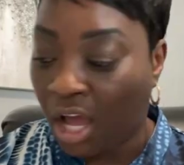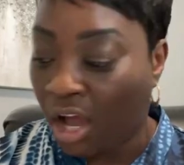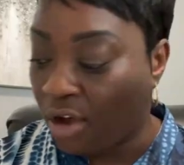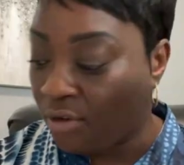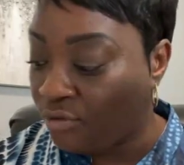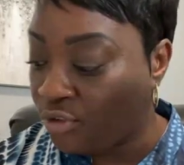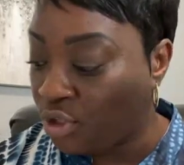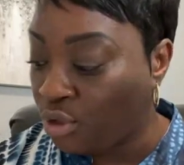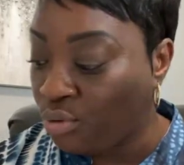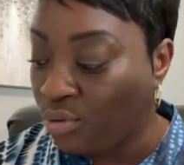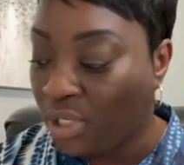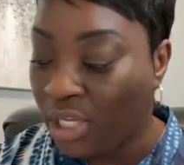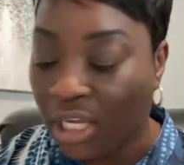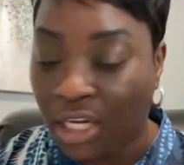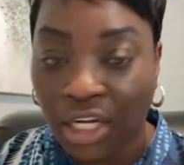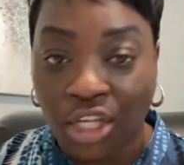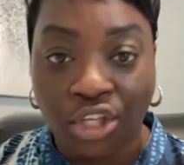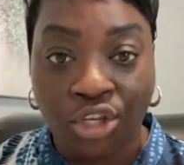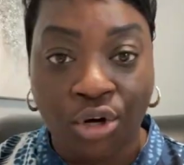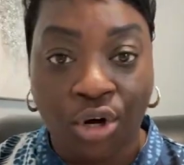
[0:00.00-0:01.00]
of you
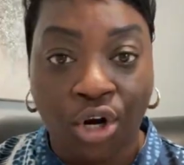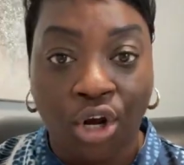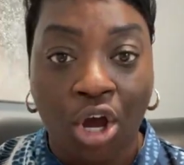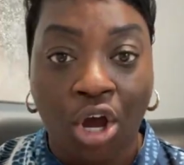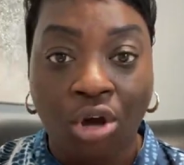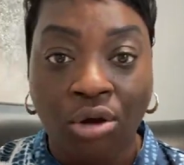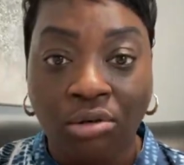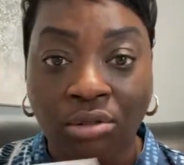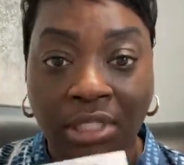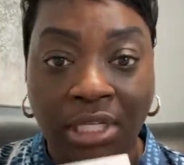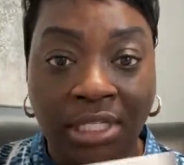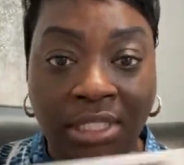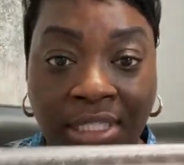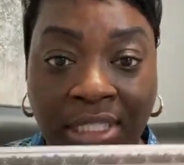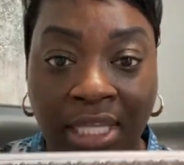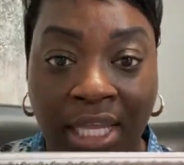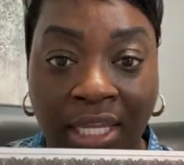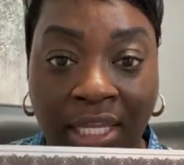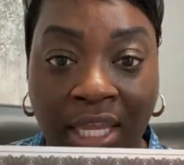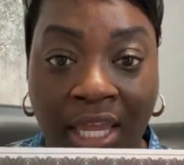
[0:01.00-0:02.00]
getting your golden
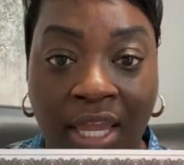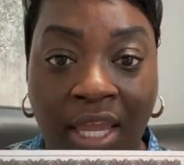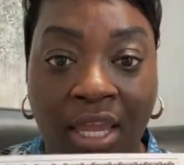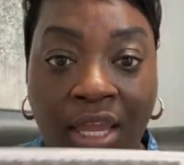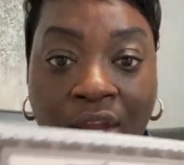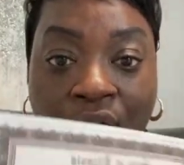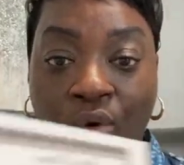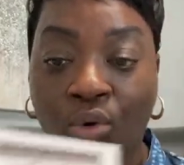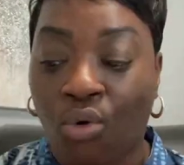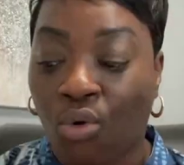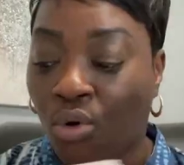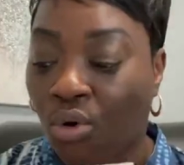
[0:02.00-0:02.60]
ticket,